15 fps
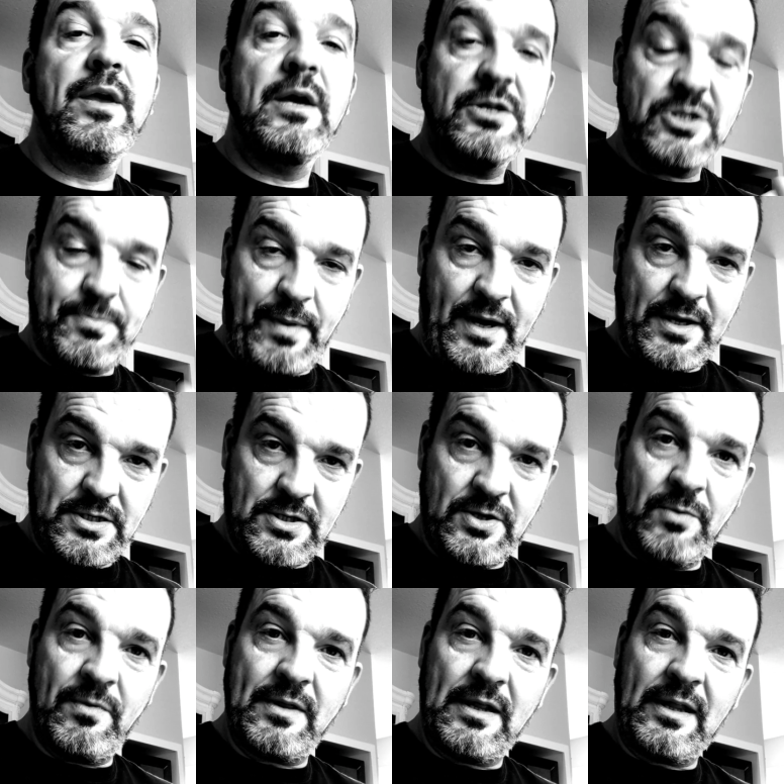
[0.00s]
spice it
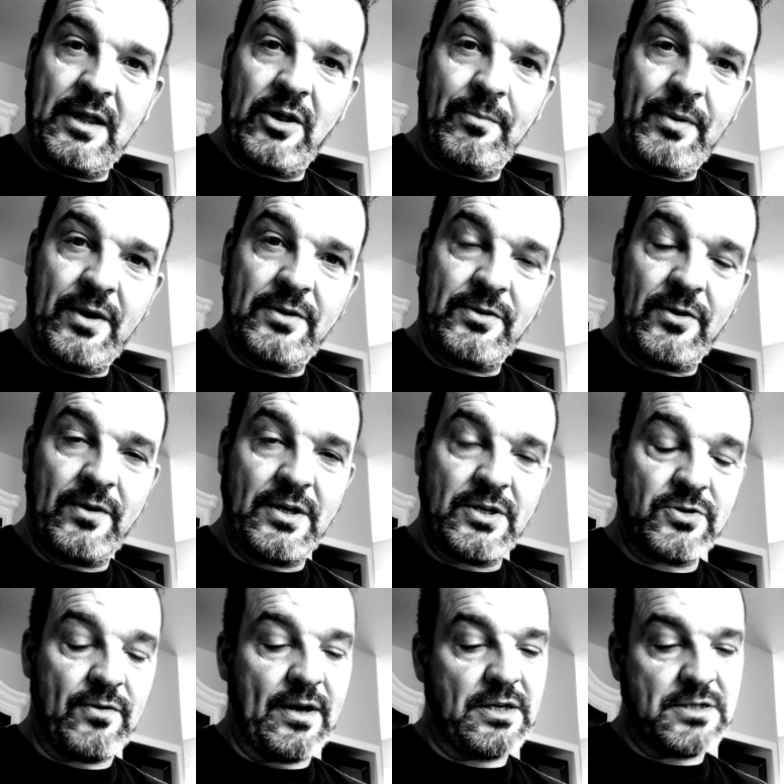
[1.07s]
up with a little bit of dirty
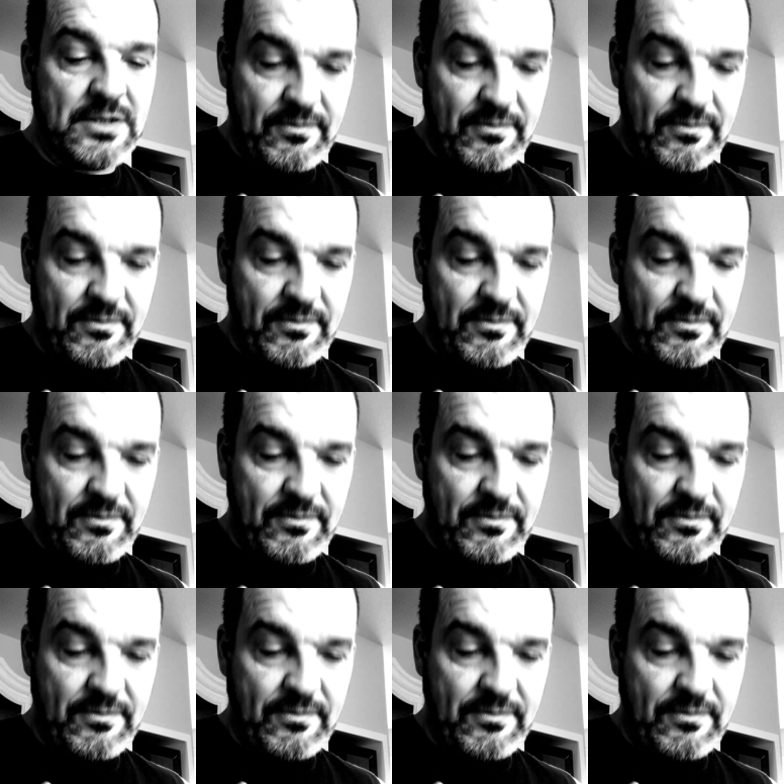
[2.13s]
tricks,